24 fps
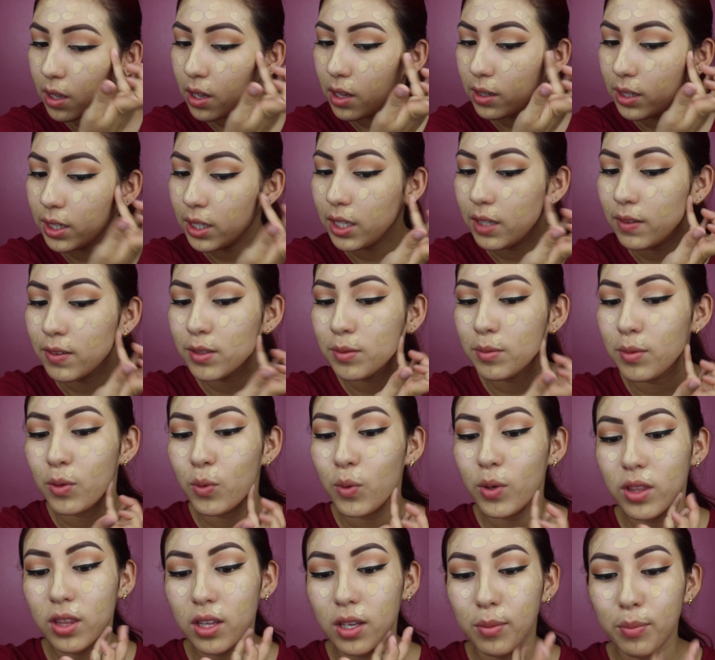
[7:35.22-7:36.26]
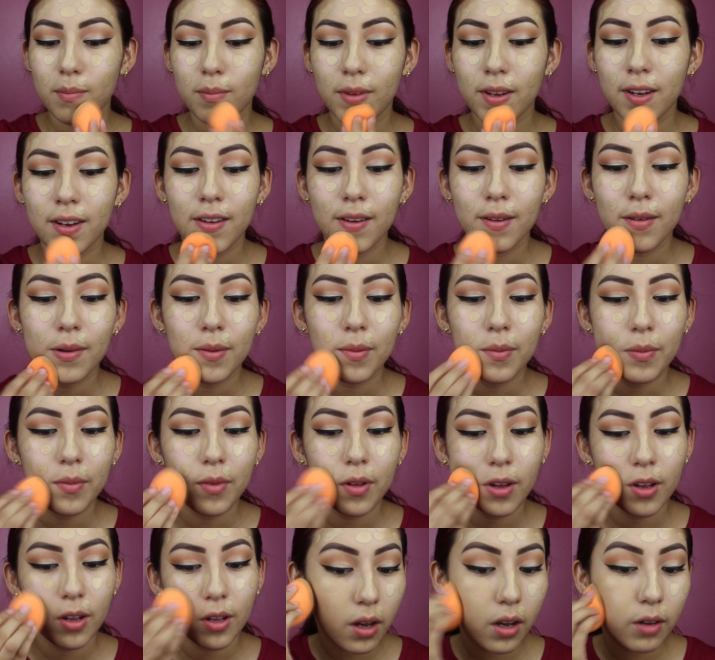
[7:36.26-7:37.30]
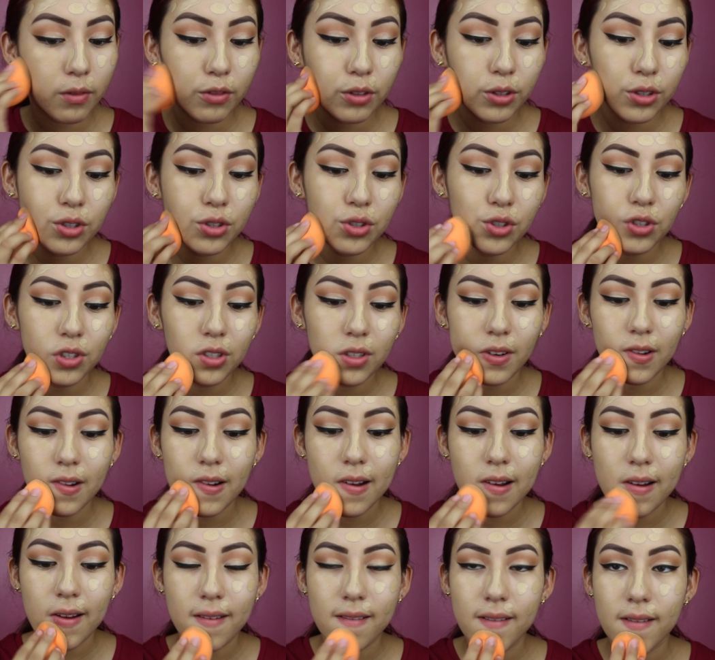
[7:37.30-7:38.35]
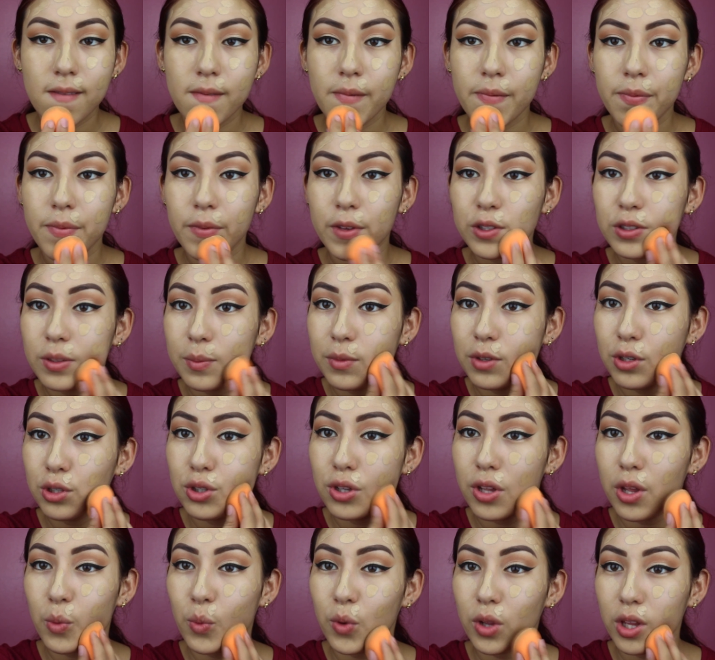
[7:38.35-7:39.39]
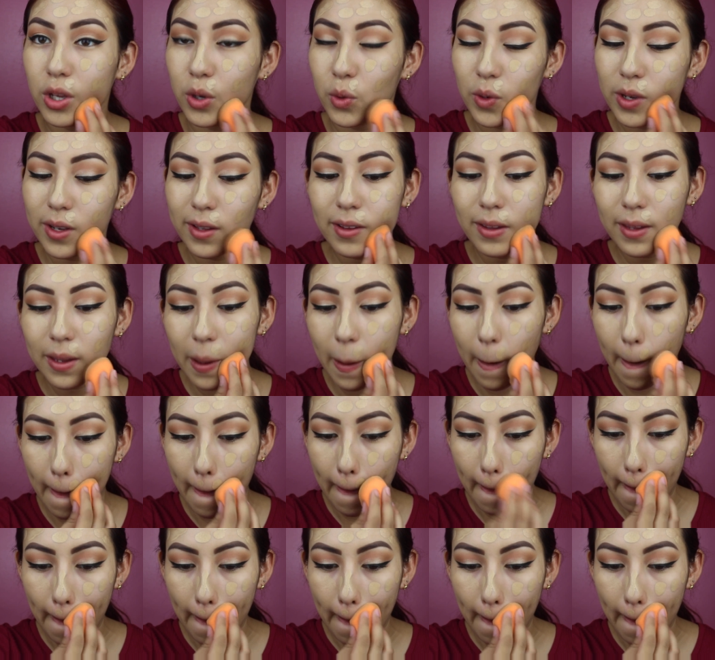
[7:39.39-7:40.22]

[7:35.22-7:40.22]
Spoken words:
and leaves me with a medium coverage. So I'm going to do that really quickly.